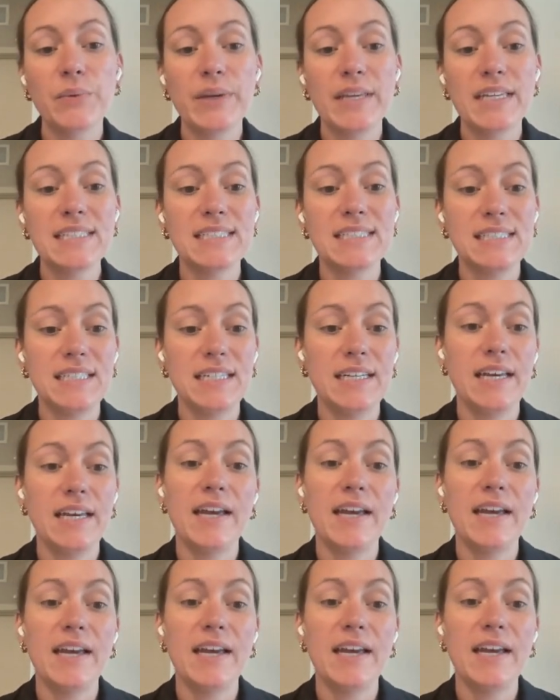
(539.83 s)
So we can
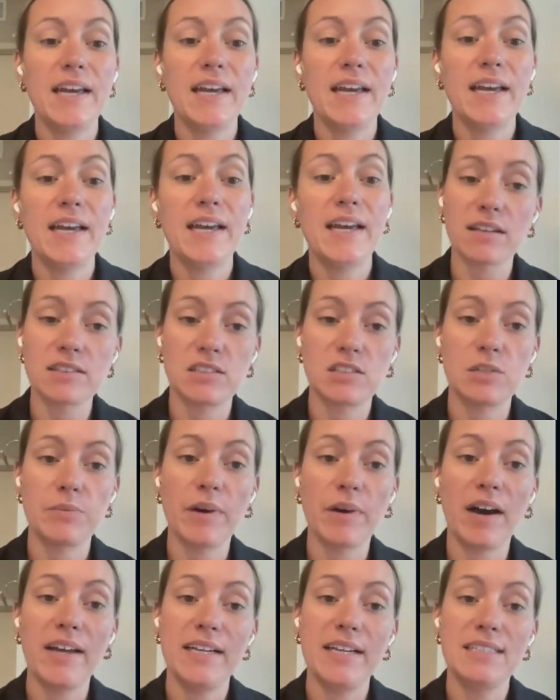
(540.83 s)
see
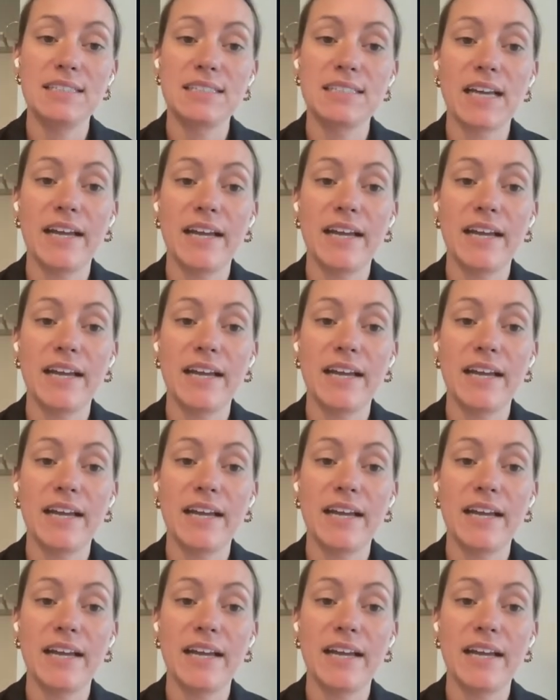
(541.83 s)
Baxterbot